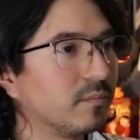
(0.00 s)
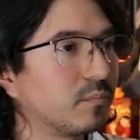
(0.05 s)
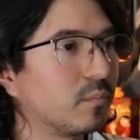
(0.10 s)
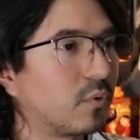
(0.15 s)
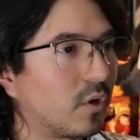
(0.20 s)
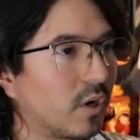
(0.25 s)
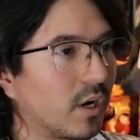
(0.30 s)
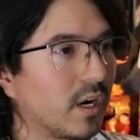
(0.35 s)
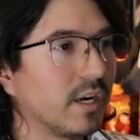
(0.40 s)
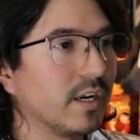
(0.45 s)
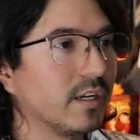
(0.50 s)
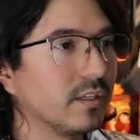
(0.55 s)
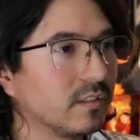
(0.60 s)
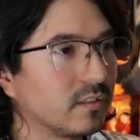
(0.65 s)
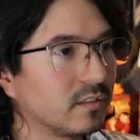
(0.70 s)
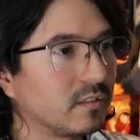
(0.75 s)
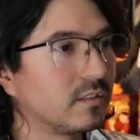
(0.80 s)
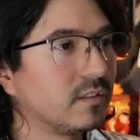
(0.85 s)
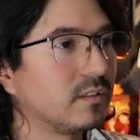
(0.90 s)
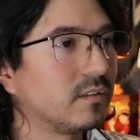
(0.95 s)

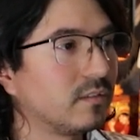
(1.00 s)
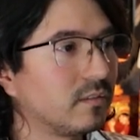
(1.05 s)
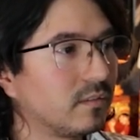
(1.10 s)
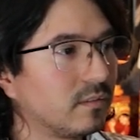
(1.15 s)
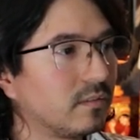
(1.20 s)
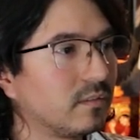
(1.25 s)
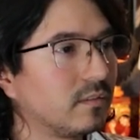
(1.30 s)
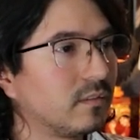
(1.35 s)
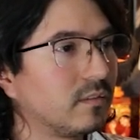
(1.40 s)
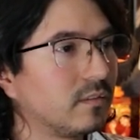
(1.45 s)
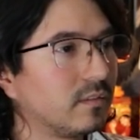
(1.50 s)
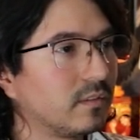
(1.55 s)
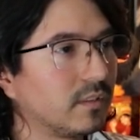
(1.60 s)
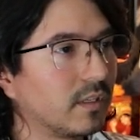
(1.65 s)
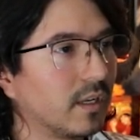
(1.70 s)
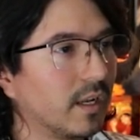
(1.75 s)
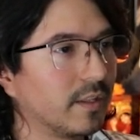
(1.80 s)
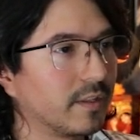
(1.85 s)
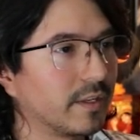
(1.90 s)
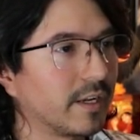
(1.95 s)
prized.
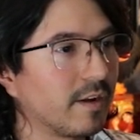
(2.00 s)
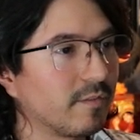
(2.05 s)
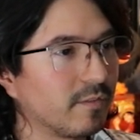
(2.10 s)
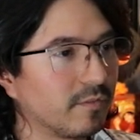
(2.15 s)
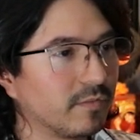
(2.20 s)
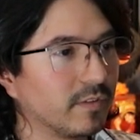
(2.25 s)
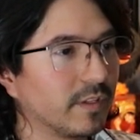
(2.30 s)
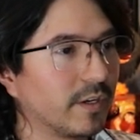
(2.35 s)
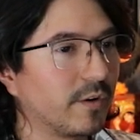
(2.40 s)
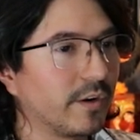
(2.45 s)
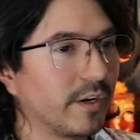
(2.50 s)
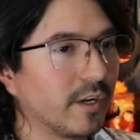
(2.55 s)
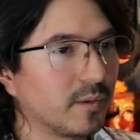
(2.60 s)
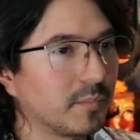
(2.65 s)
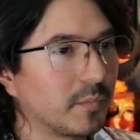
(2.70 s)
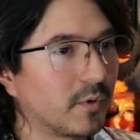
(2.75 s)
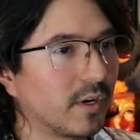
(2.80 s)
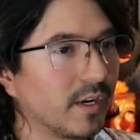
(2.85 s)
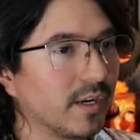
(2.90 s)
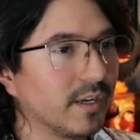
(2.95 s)
I think I have a Flareon
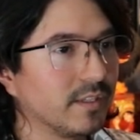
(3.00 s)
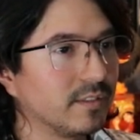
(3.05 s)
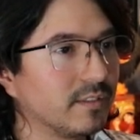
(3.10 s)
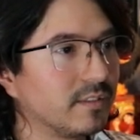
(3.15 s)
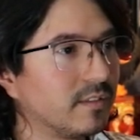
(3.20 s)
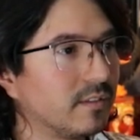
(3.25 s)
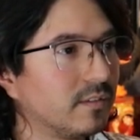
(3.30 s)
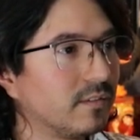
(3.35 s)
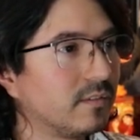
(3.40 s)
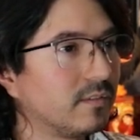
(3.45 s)
prized.